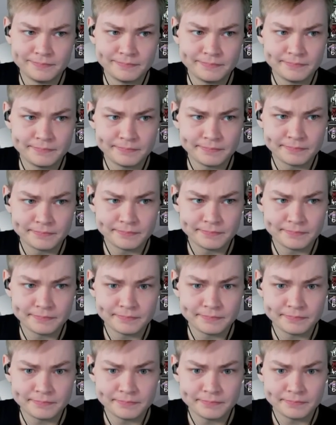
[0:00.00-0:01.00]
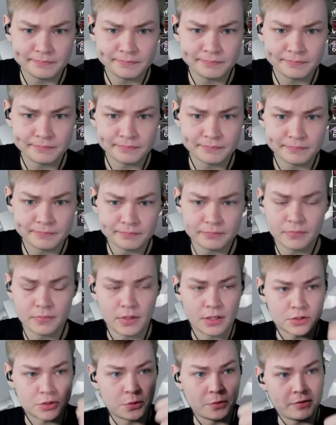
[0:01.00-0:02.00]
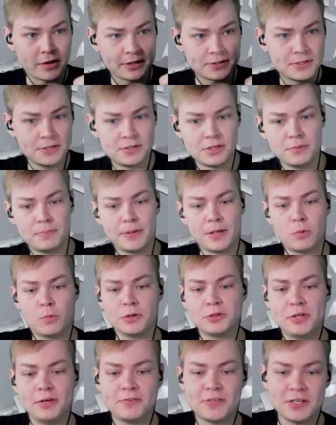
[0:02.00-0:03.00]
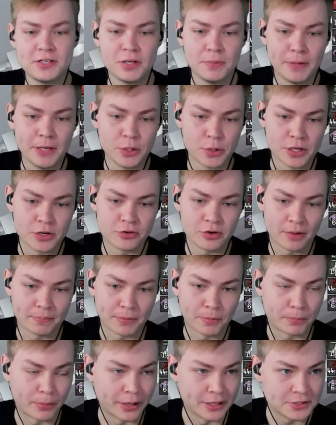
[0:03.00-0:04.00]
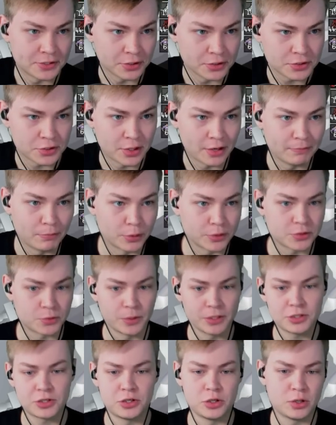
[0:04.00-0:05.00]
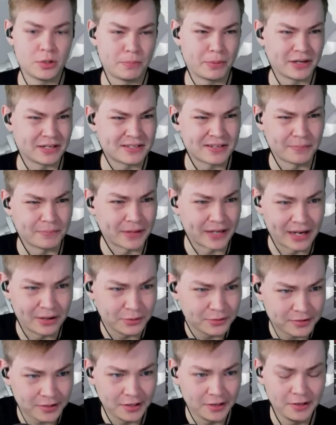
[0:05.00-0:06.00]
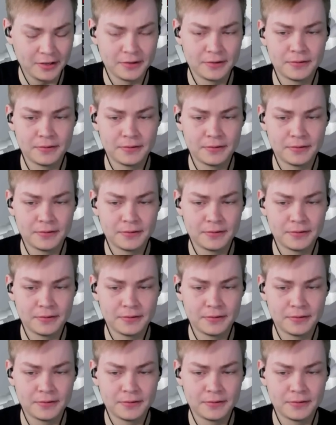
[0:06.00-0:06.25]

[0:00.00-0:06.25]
Yeah, so you've got ZCB. Once you have ZCB, you can drop the bracers, so you have more switch. You could bring something else here.